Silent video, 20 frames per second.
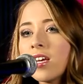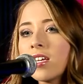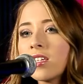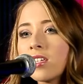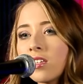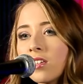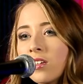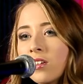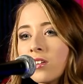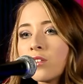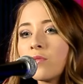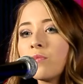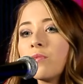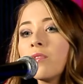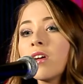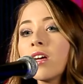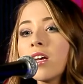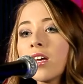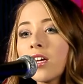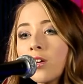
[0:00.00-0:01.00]
you learn to
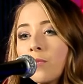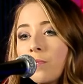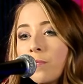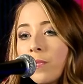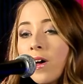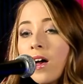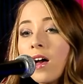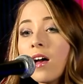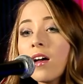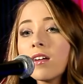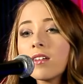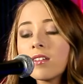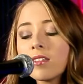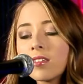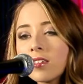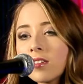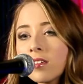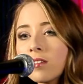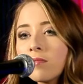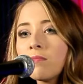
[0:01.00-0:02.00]
break apart
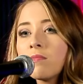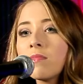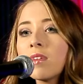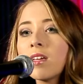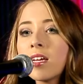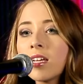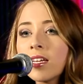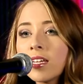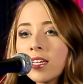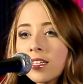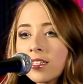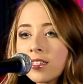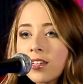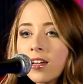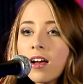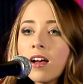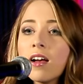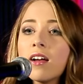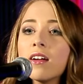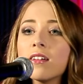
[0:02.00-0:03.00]
somebody's
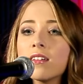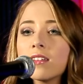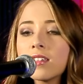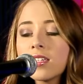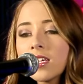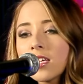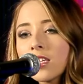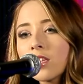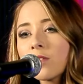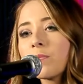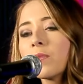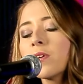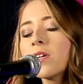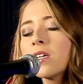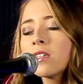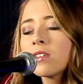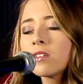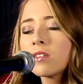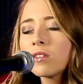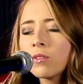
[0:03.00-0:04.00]
heart? Take the
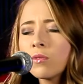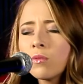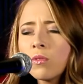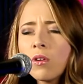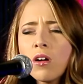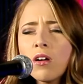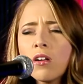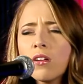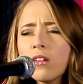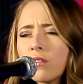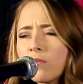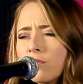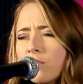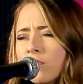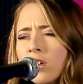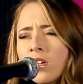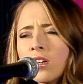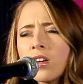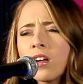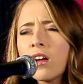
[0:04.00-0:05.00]
piece you want and
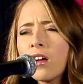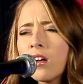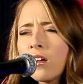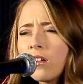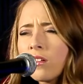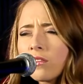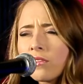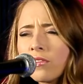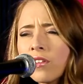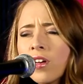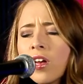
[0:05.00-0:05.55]
run off.